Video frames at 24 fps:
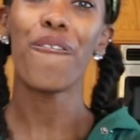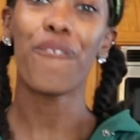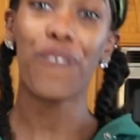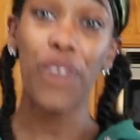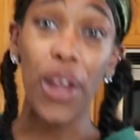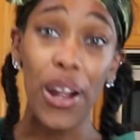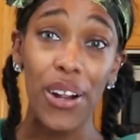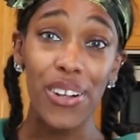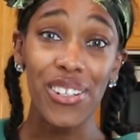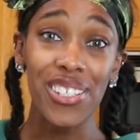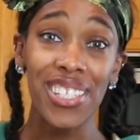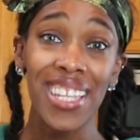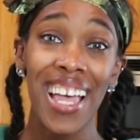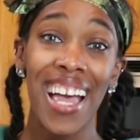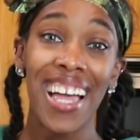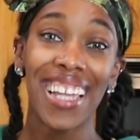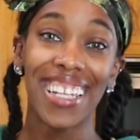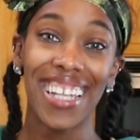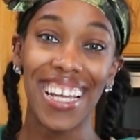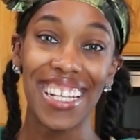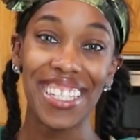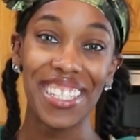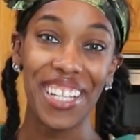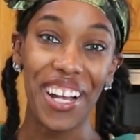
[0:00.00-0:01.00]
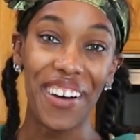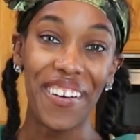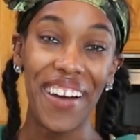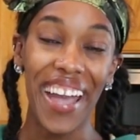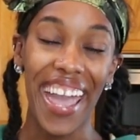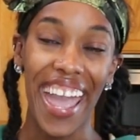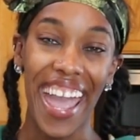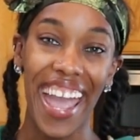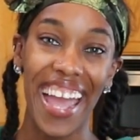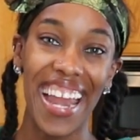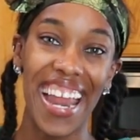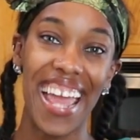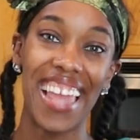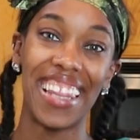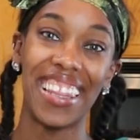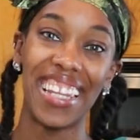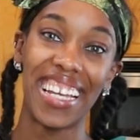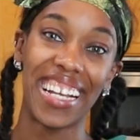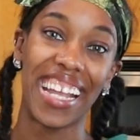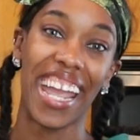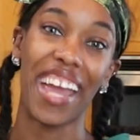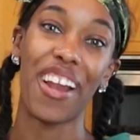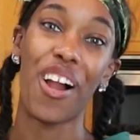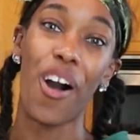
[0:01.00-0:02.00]
First, let's go ahead and
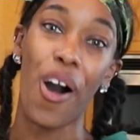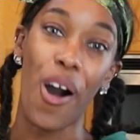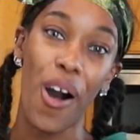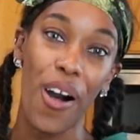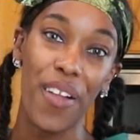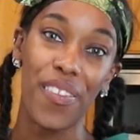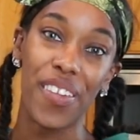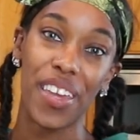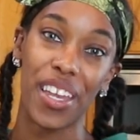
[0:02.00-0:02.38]
look at all